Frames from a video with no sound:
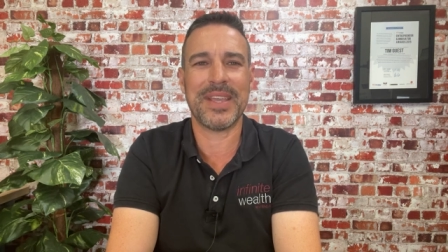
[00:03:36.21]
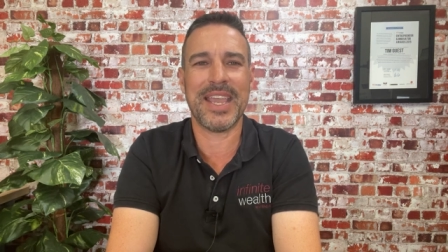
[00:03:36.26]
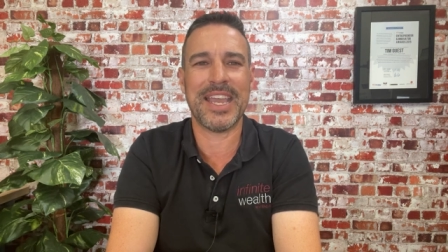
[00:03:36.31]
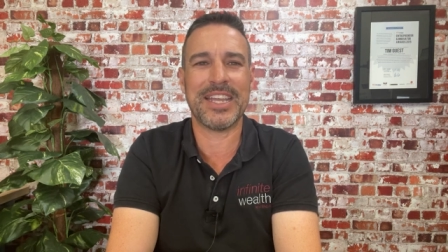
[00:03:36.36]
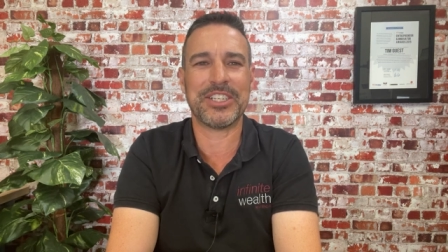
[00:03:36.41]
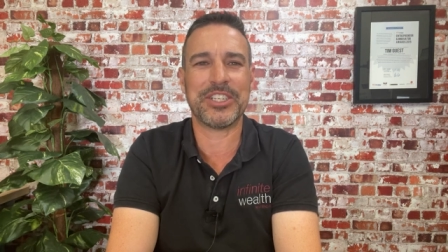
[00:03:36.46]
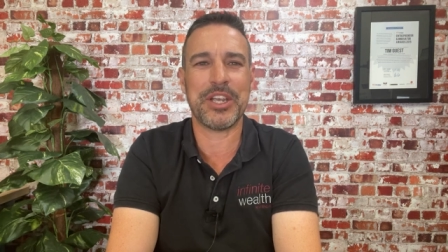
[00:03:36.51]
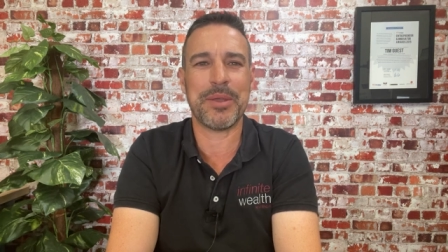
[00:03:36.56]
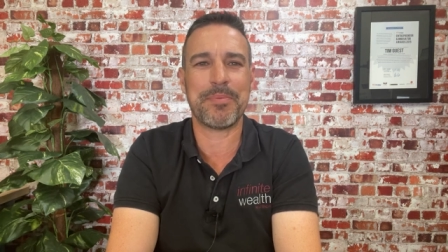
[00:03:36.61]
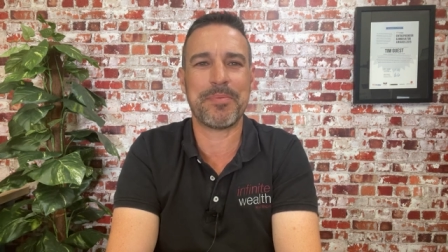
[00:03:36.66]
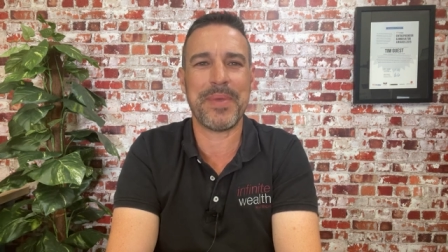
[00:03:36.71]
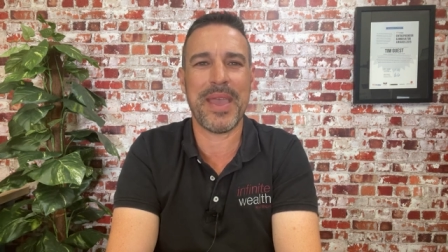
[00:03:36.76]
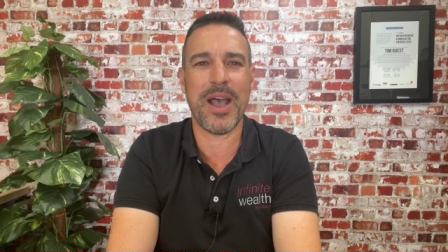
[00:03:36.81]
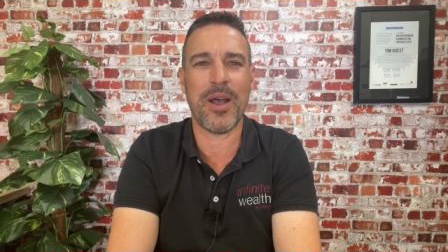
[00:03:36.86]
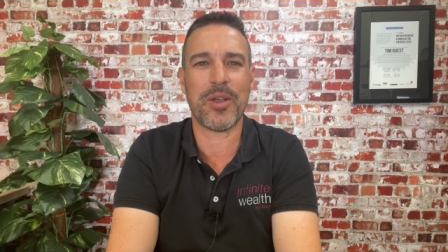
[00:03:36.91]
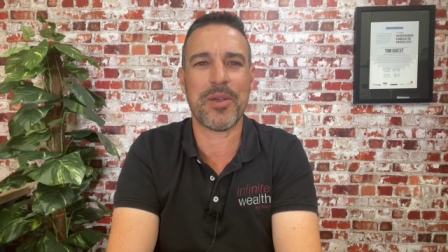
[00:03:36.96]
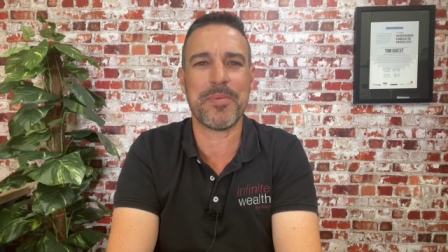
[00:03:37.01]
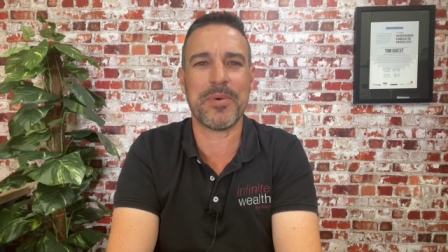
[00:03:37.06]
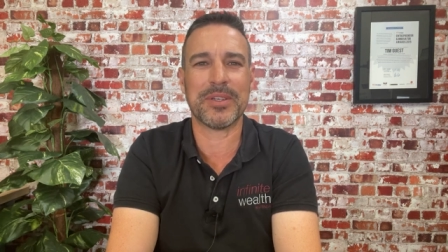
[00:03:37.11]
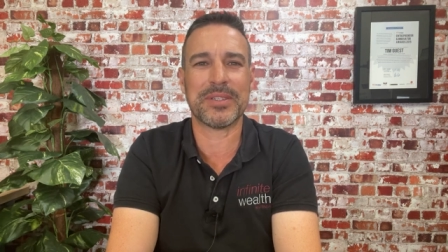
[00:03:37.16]
Yanchep,
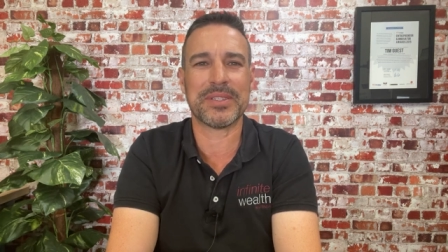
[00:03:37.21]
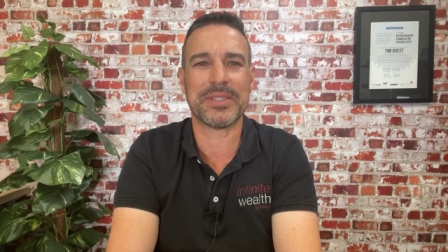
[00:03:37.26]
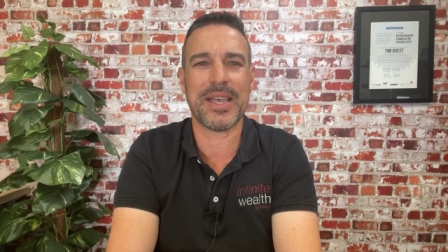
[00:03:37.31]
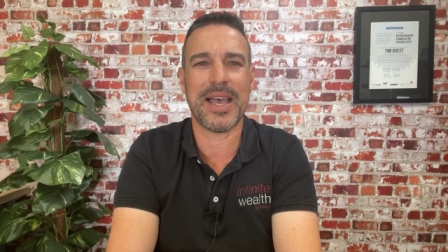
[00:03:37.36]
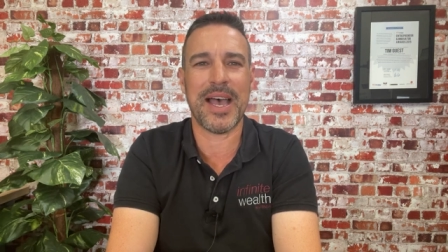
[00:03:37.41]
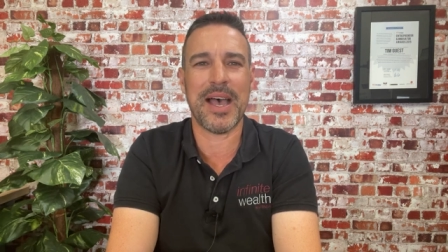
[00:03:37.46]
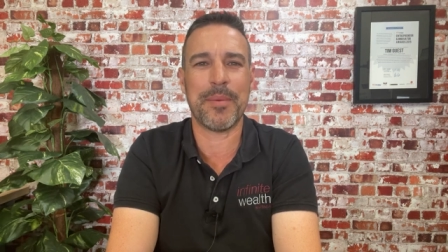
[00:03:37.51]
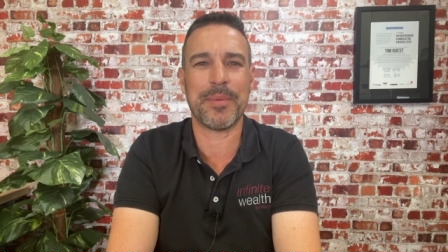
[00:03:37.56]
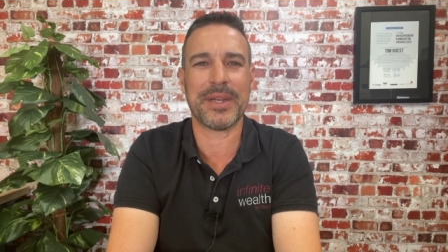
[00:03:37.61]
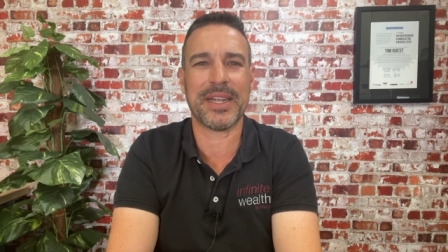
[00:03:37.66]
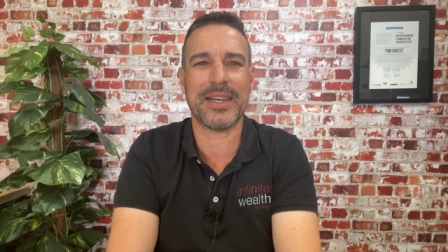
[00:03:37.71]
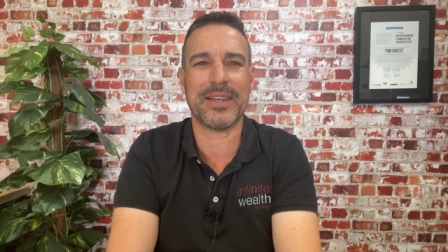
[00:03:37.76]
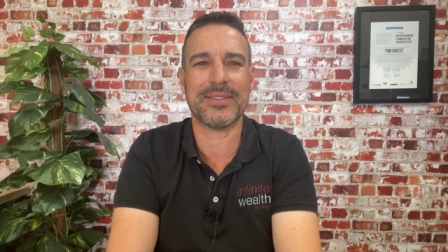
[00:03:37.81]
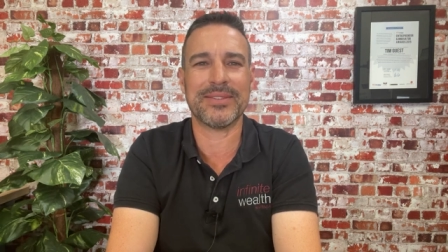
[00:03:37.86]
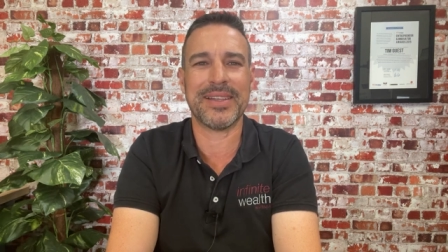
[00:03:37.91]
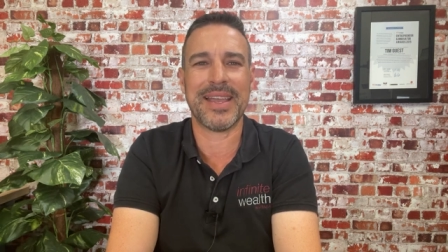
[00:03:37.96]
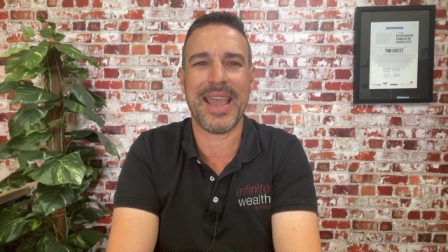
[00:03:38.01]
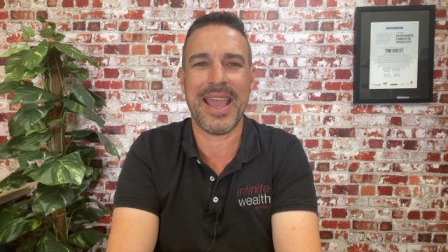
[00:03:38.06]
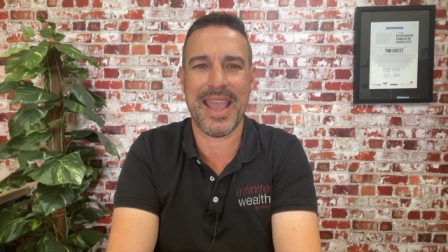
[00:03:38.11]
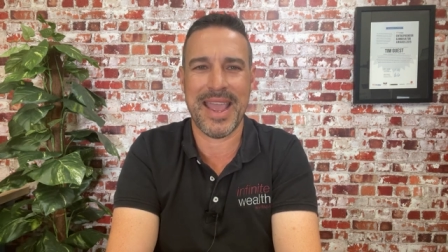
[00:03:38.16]
Alkimos,
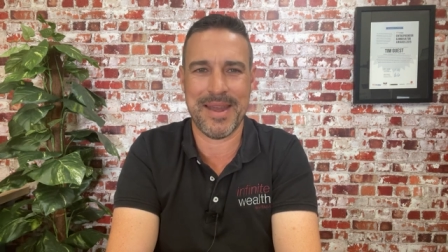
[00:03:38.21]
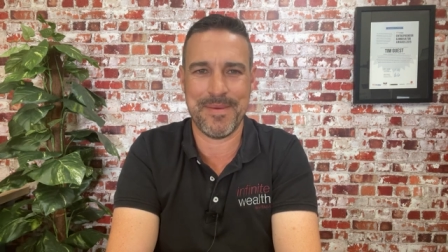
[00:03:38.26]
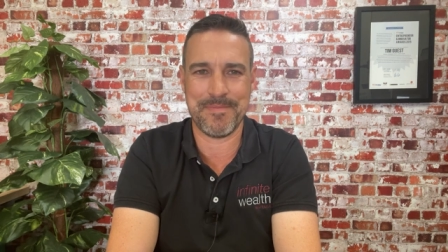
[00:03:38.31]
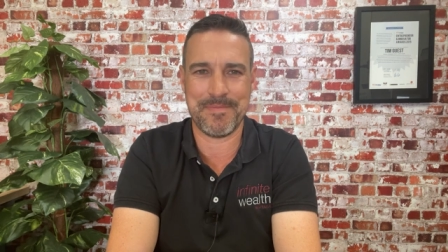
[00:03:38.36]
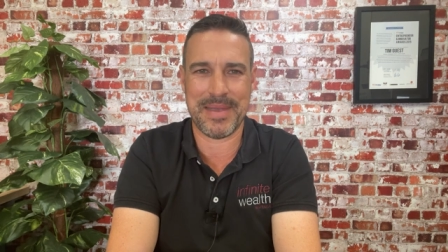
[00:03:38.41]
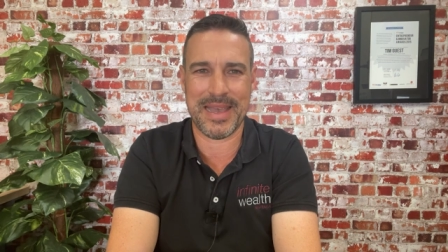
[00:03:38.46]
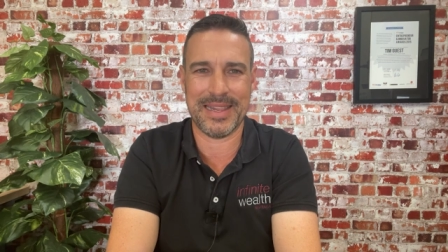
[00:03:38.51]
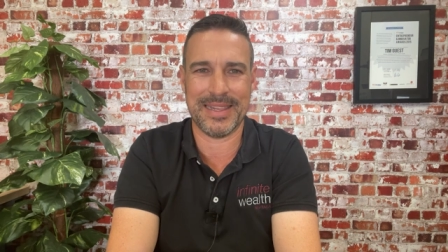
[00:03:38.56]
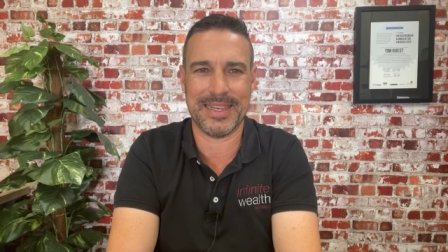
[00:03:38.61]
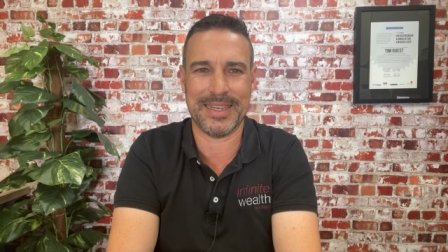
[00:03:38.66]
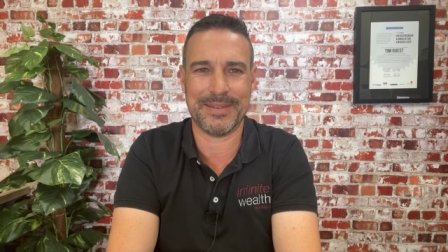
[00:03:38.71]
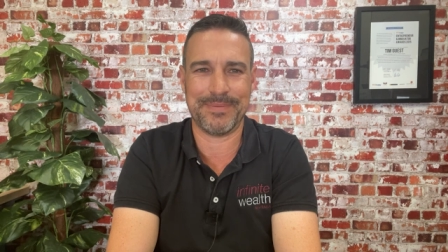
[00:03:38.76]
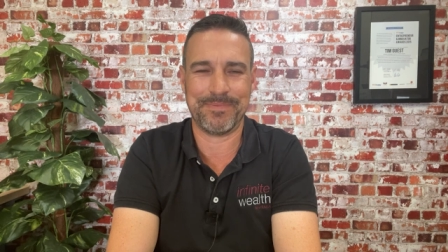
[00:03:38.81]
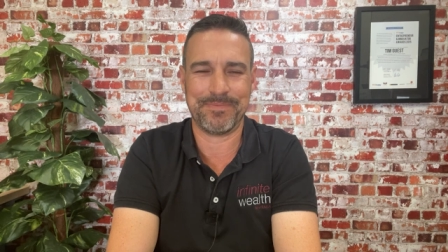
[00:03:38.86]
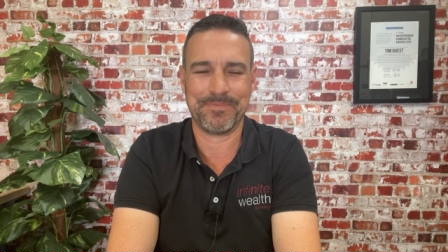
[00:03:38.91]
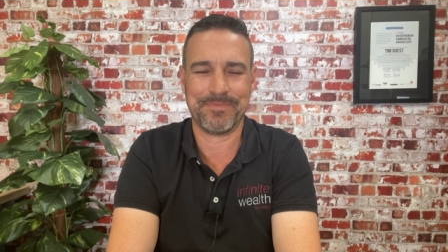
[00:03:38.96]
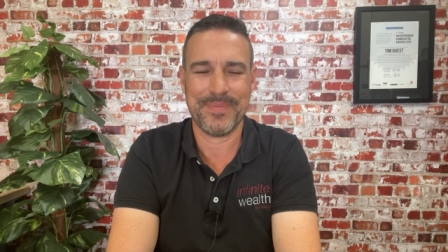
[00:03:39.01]
Armidale and Butler.